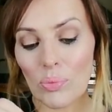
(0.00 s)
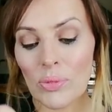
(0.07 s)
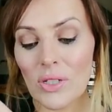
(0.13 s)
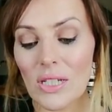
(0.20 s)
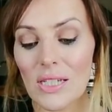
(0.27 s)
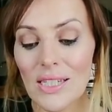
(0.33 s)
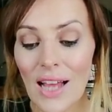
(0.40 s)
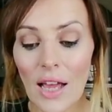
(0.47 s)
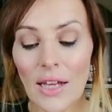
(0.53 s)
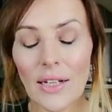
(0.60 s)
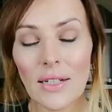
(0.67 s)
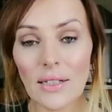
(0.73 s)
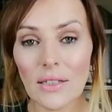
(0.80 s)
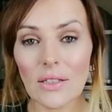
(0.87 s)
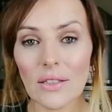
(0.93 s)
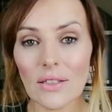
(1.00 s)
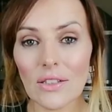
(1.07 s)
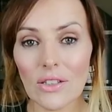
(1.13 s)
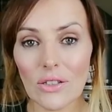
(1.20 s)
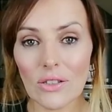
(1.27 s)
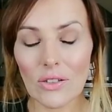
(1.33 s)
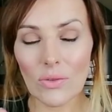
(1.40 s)
design
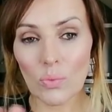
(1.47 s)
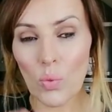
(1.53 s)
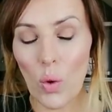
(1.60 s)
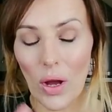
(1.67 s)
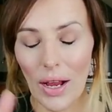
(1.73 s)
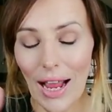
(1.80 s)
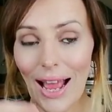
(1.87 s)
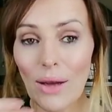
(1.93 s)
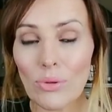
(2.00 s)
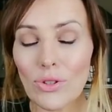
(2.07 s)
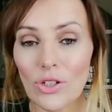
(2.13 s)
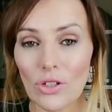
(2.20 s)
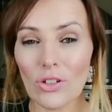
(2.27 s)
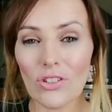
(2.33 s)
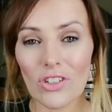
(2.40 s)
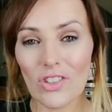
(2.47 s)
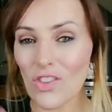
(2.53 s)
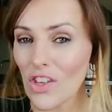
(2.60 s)
it, how to cook it,